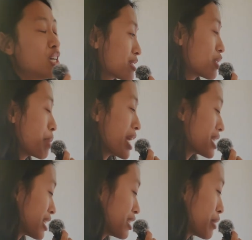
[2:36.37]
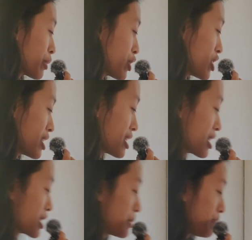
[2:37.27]
So basically, we're
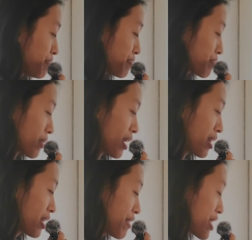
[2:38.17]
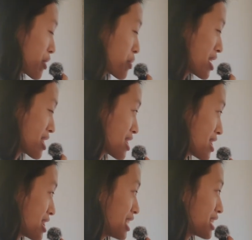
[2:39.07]
just living with
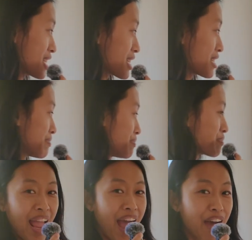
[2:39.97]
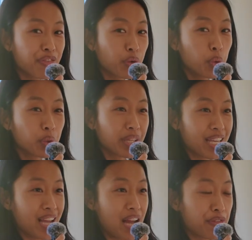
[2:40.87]
this half
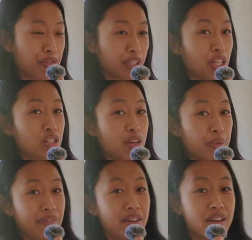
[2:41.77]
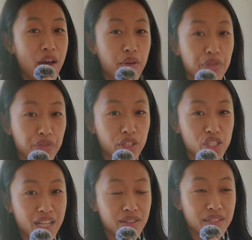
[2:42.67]
cooling kind of fridge. And then we have another
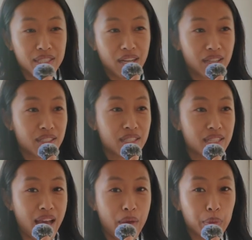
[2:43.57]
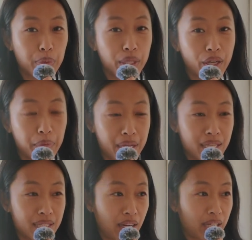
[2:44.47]
fridge downstairs that we're putting our meat
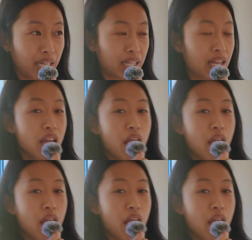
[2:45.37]
and dairy in.